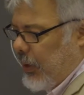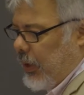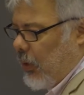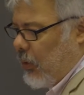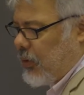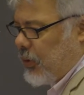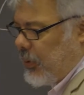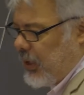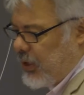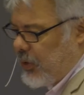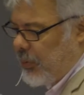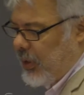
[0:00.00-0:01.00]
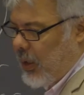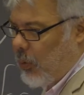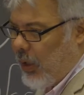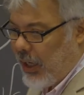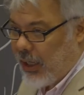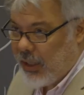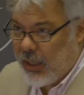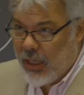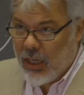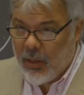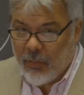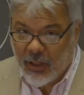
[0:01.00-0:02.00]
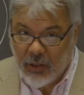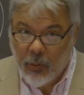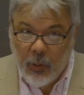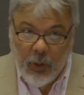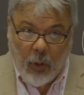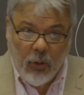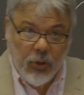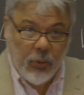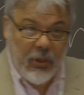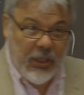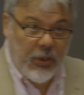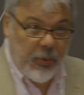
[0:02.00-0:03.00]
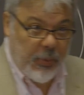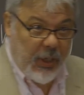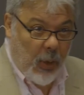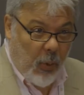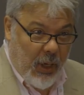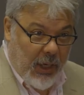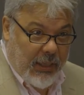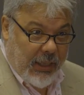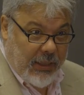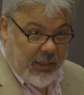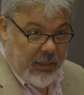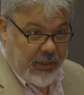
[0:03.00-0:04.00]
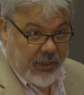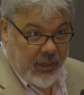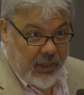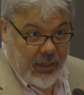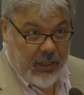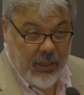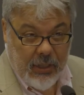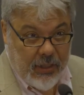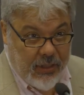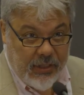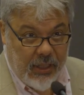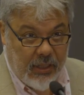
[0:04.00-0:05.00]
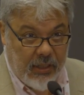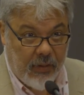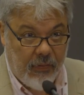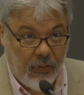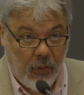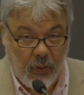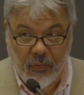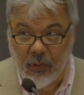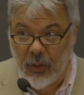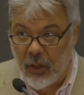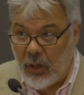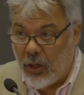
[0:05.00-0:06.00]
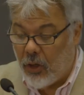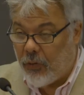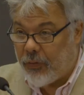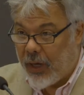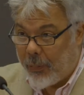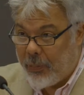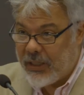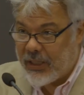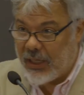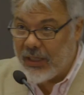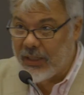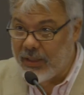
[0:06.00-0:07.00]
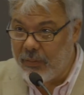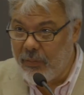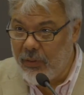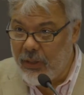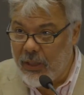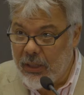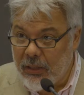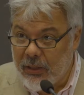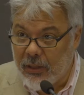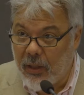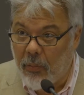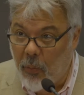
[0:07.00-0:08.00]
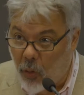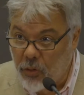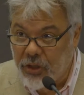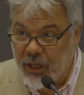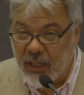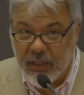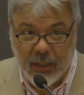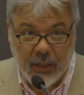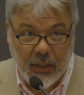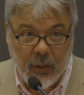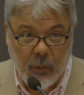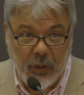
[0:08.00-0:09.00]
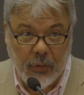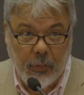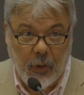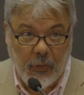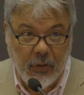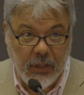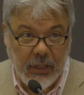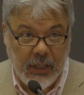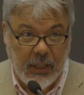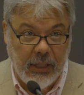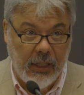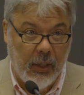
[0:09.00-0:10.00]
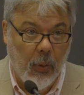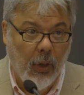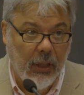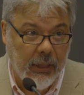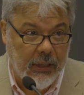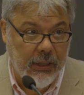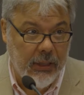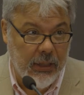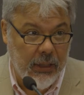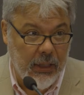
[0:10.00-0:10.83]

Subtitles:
we also need to be aware. But we also need to be aware that there are certain forms of capitalism that are more gentle with poverty and inequality.